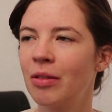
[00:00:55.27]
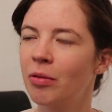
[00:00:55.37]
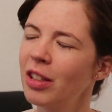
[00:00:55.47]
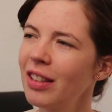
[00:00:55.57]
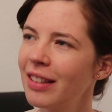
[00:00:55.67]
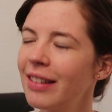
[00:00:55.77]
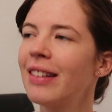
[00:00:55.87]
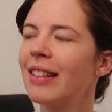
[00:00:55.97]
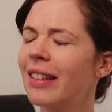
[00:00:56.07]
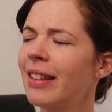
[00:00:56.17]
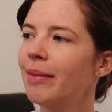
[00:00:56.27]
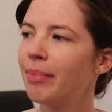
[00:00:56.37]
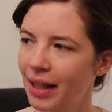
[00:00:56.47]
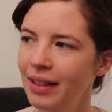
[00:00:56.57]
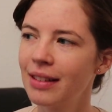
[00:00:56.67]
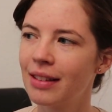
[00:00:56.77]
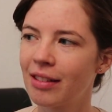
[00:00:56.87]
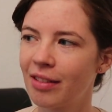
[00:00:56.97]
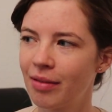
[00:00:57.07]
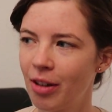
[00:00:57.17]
Watercolor pencil